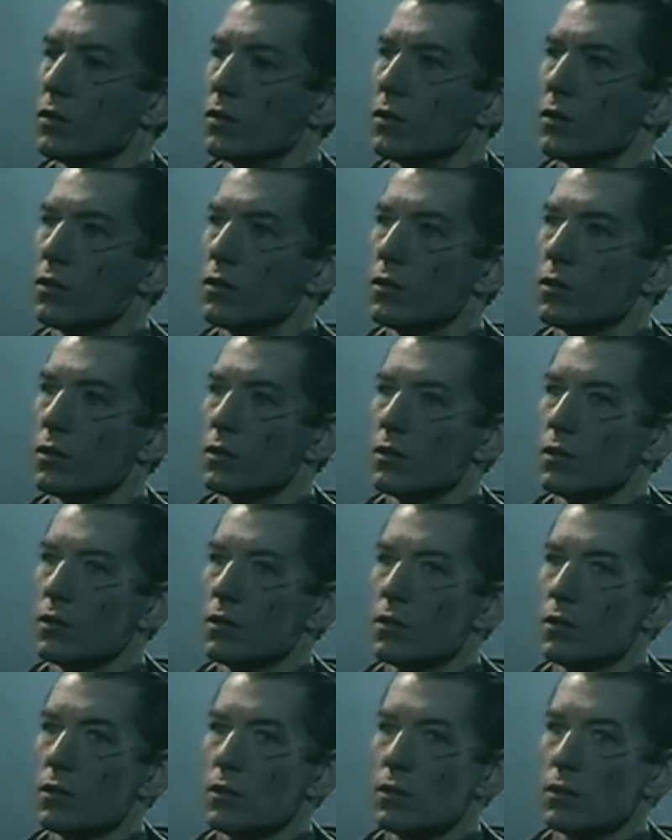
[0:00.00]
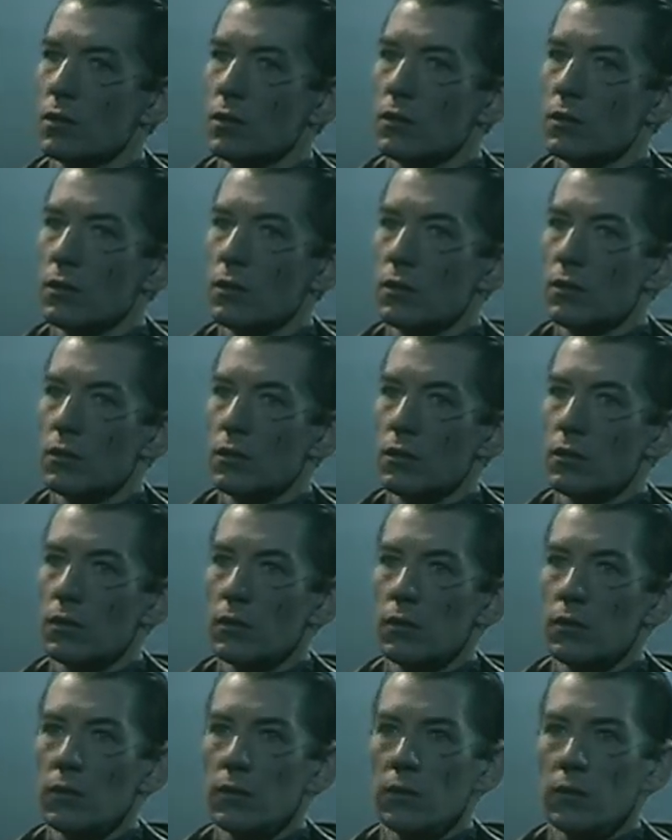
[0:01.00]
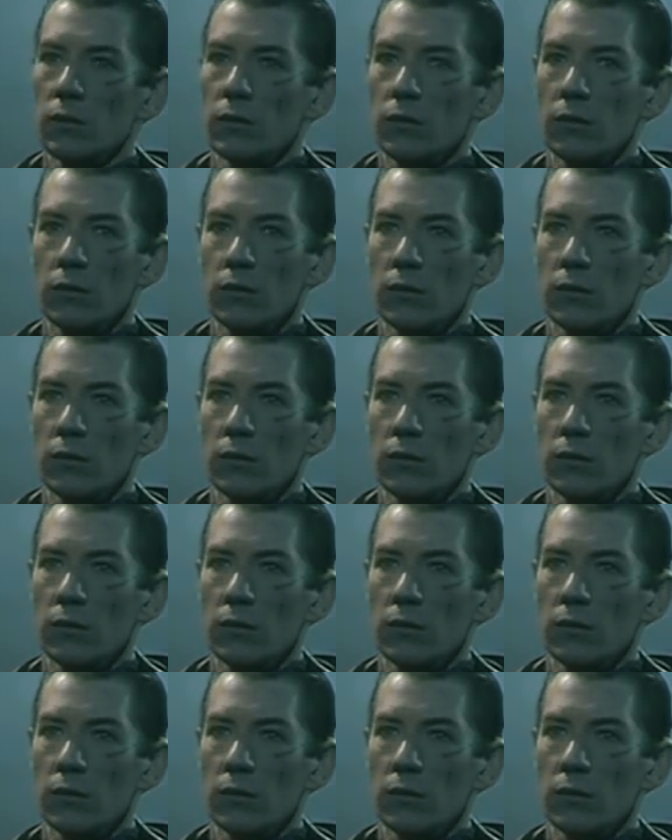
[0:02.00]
he deserves to lose whether